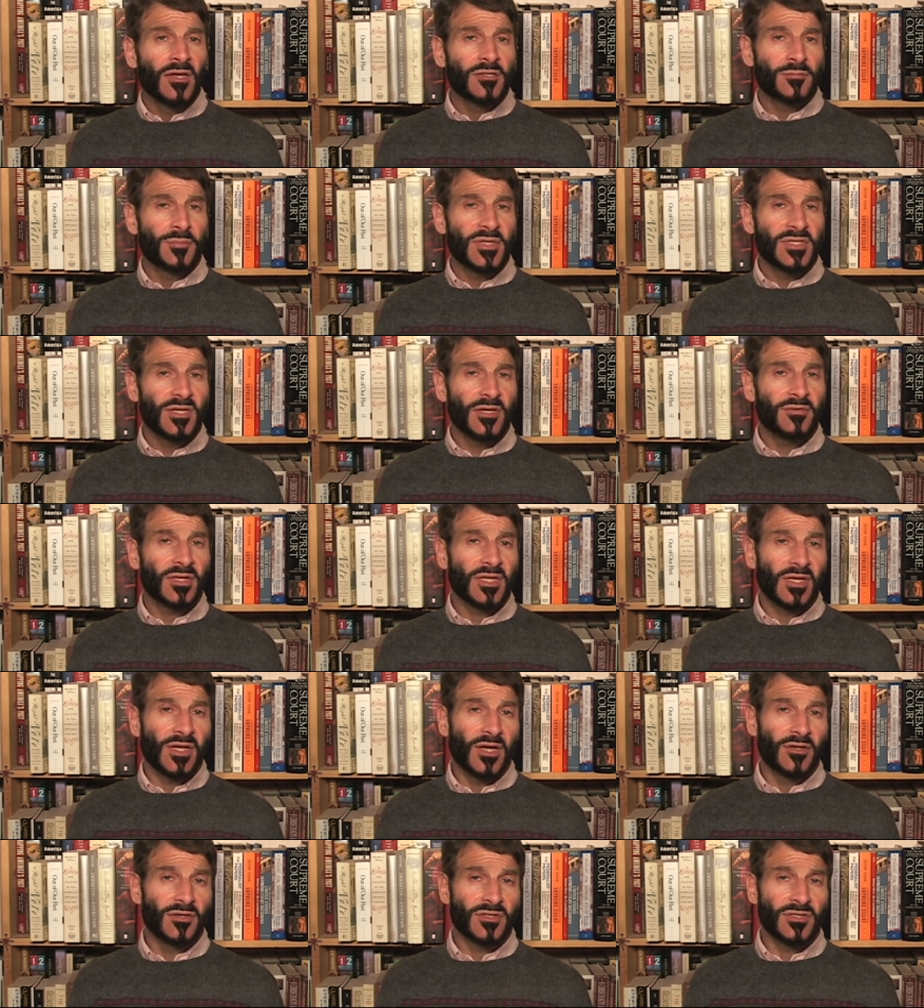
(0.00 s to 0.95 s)

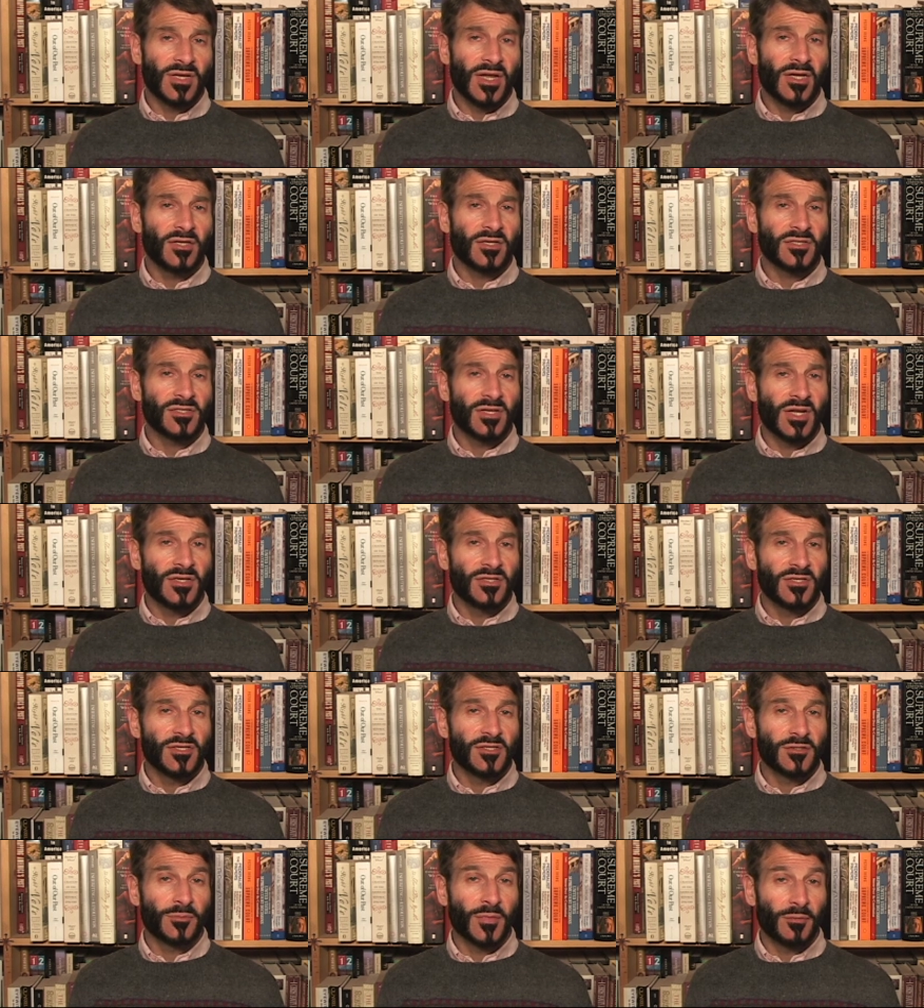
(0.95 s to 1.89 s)
Specifically, under scale
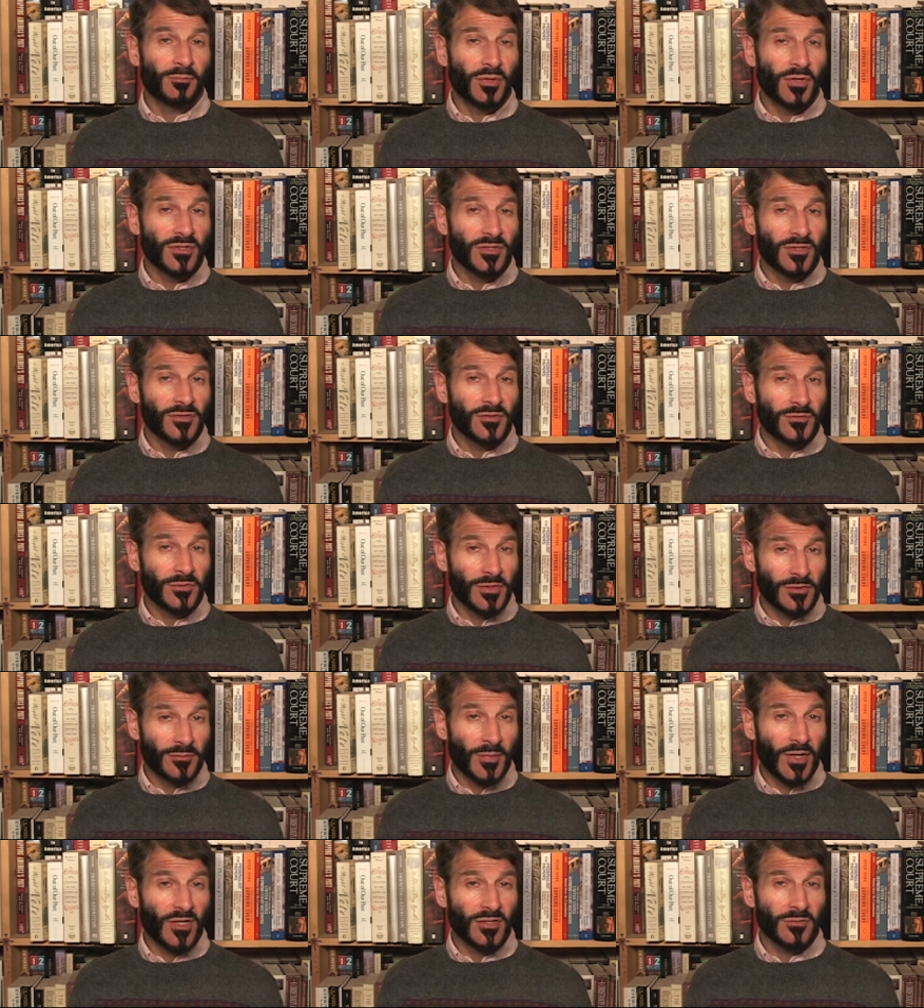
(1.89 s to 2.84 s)
extensionism, a person is
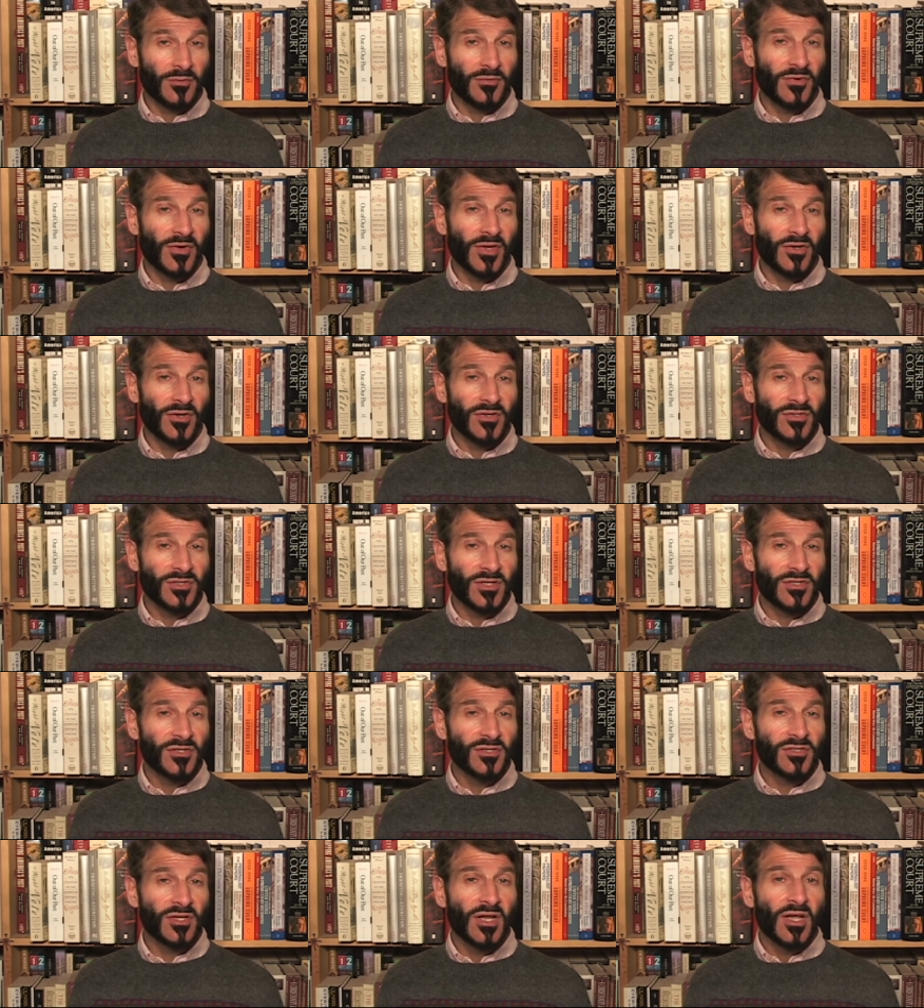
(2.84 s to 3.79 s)
responsible for their
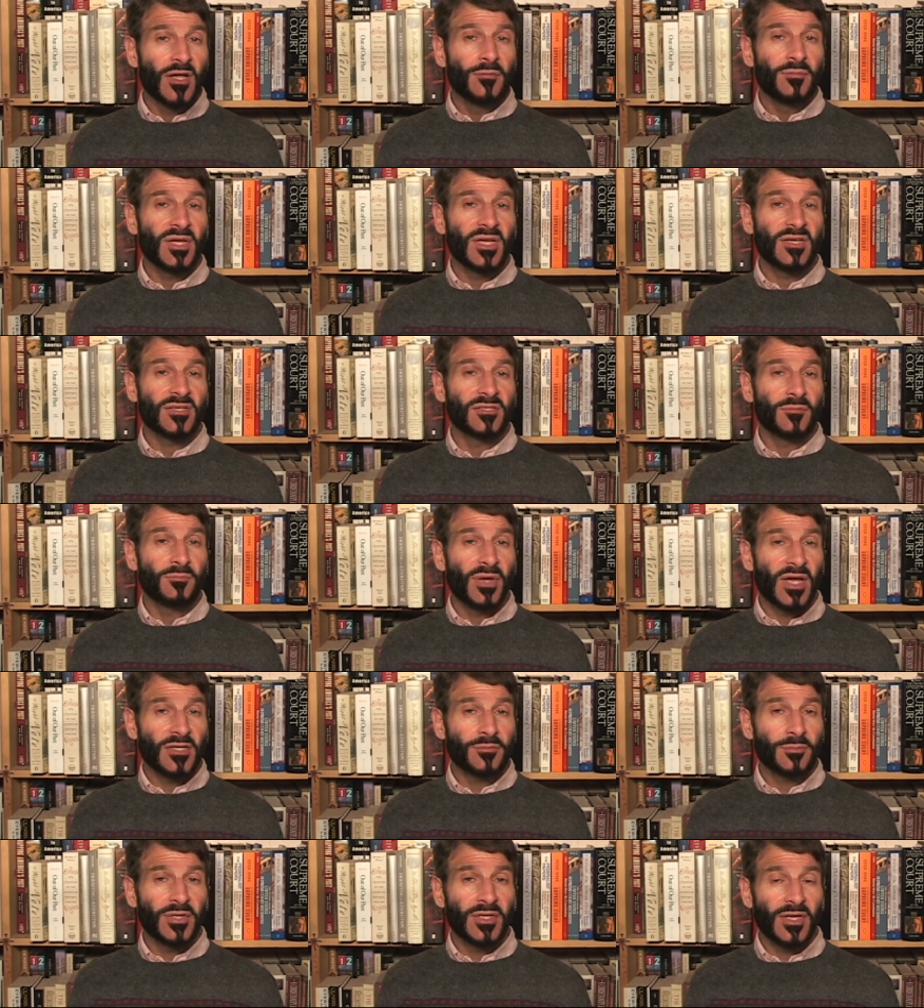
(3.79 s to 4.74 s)
decisions because the
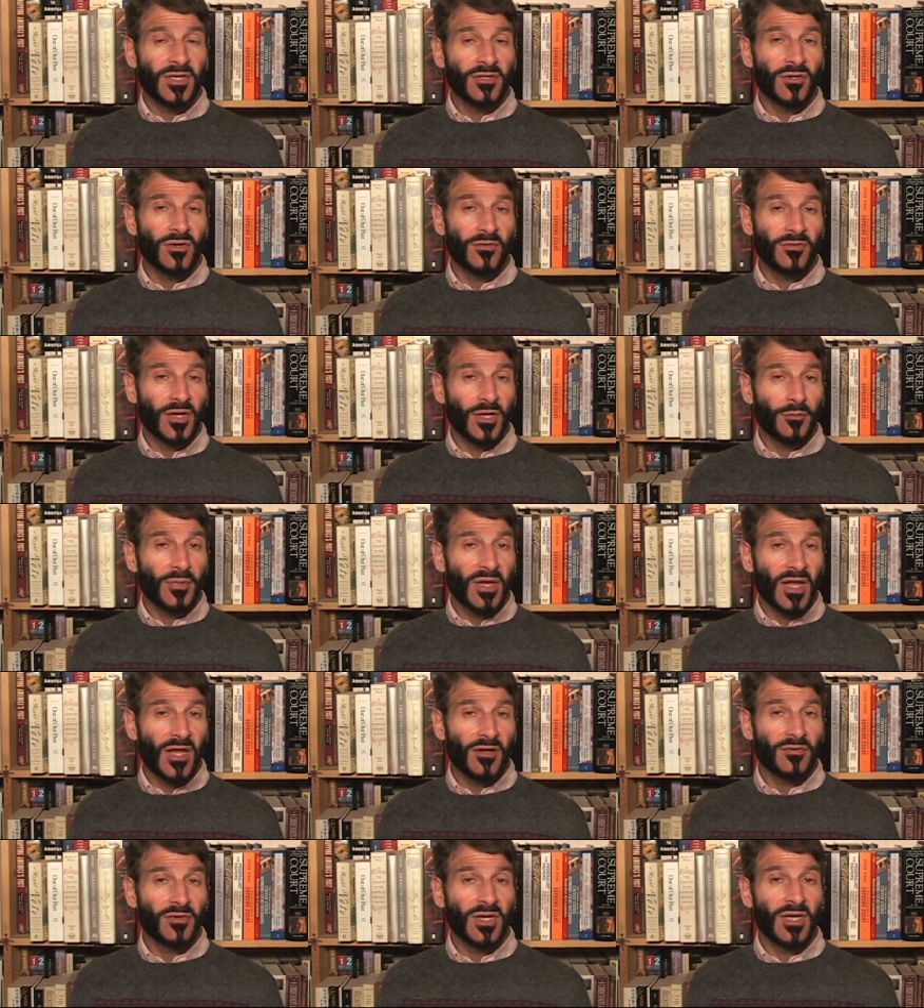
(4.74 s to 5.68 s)
best predictor of their
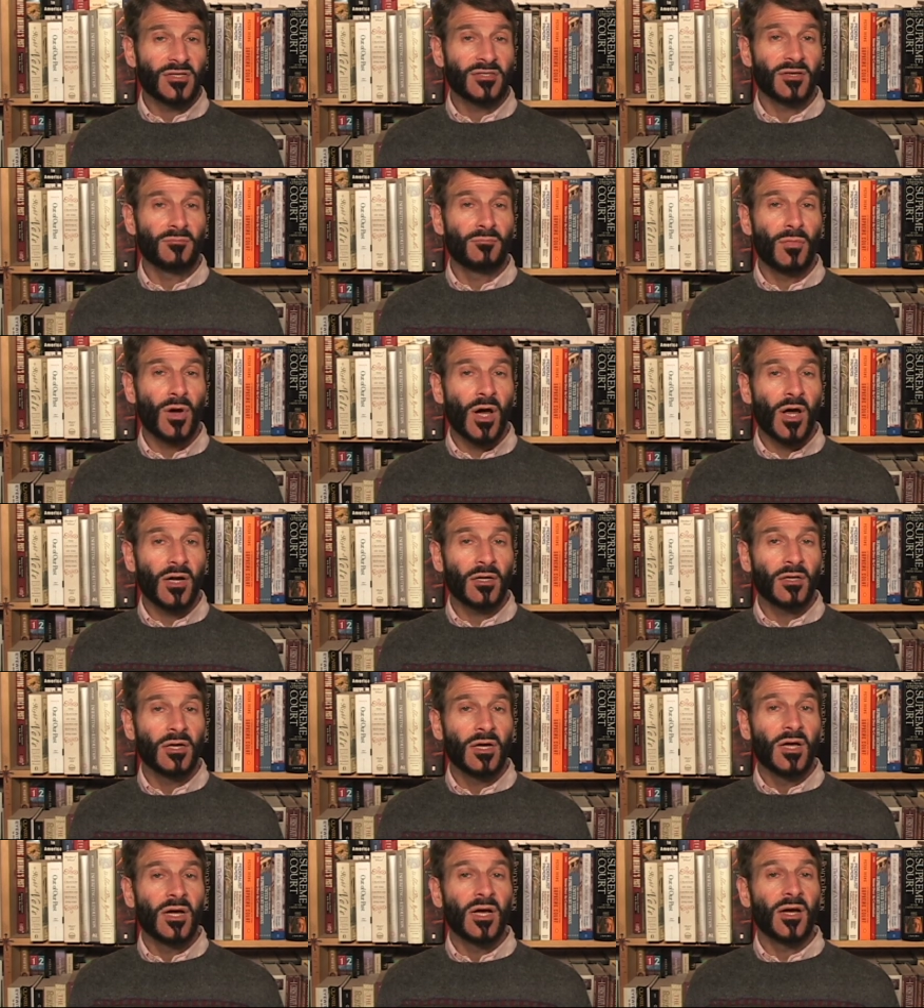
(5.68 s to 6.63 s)
behavior is a
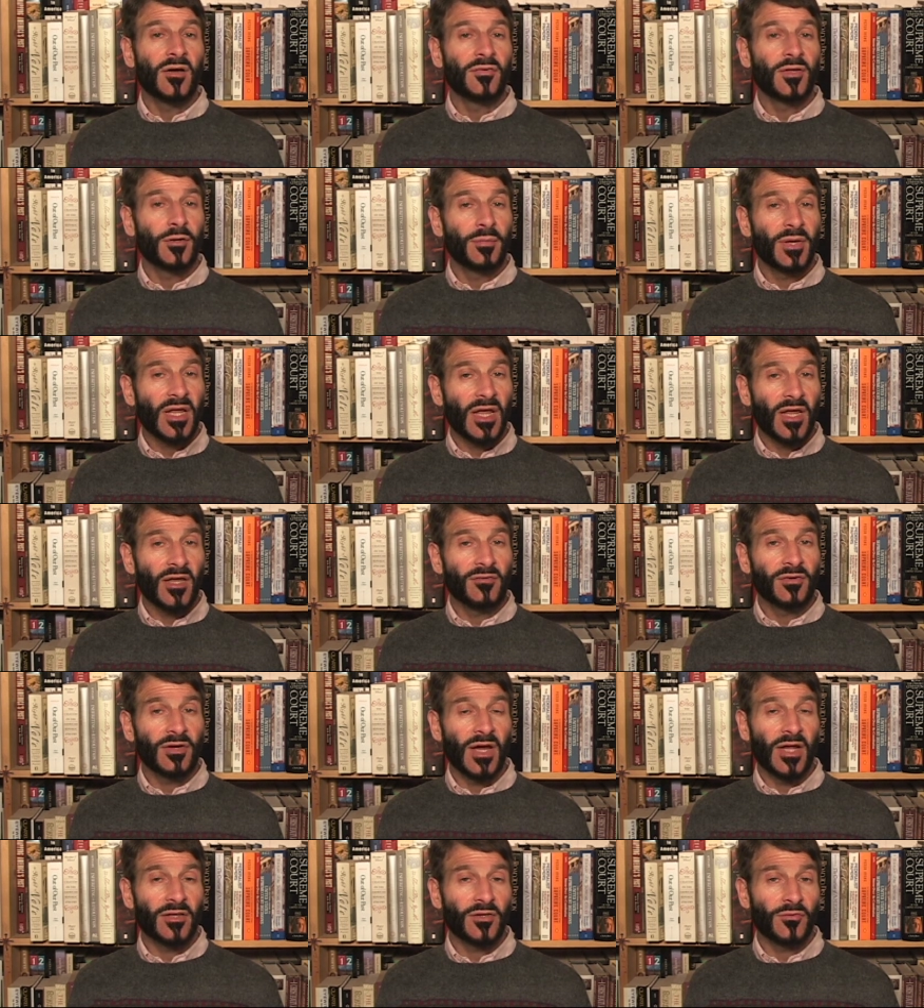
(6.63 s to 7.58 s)
model of their
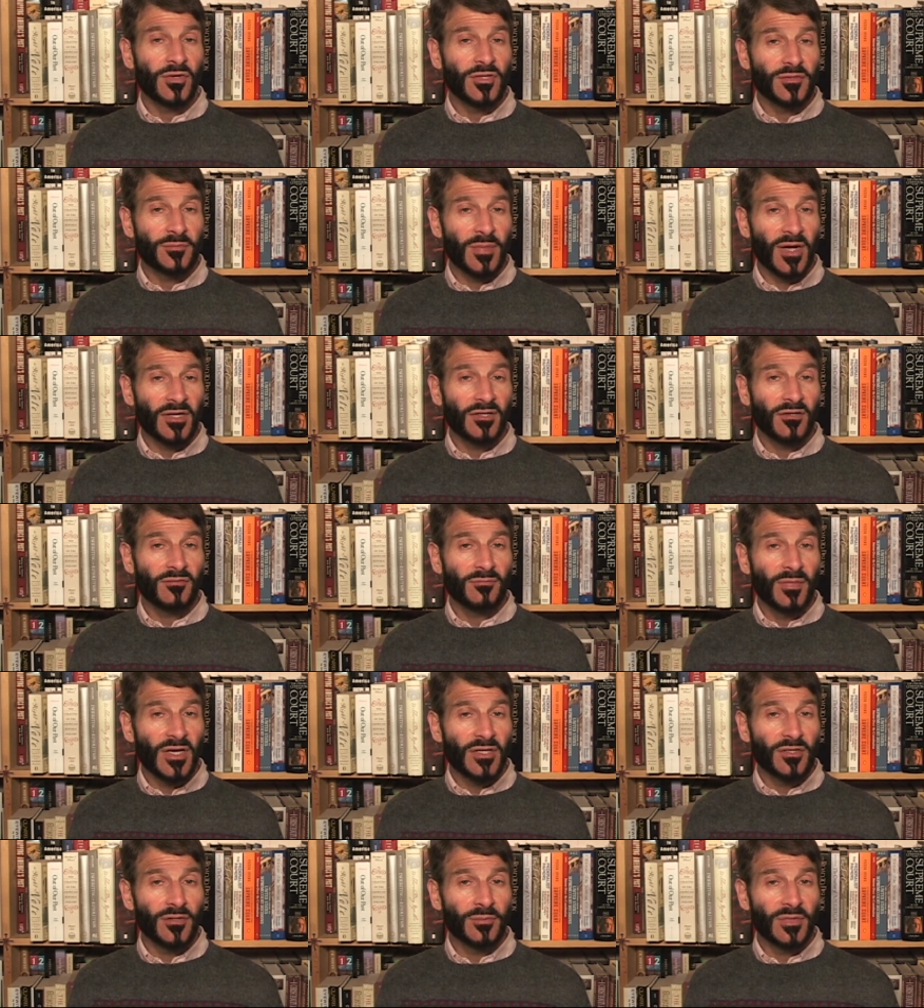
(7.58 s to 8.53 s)
behavior at the respective
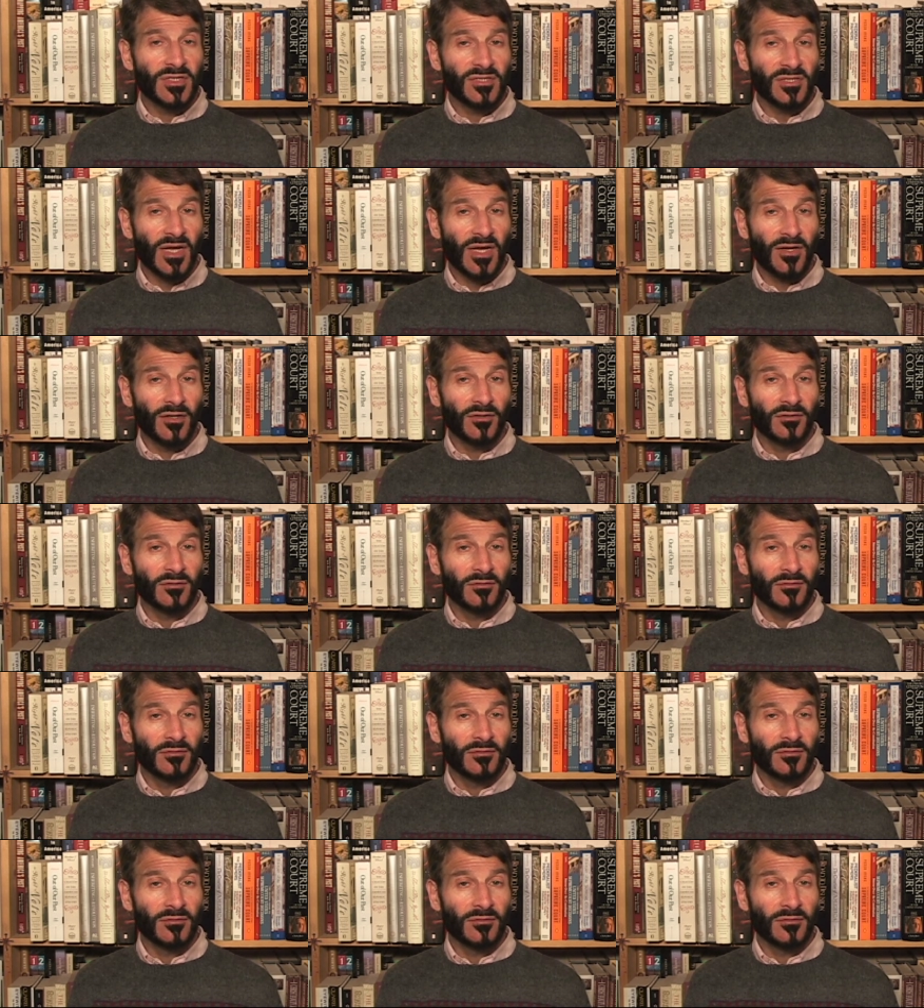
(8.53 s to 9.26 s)
measurement scale.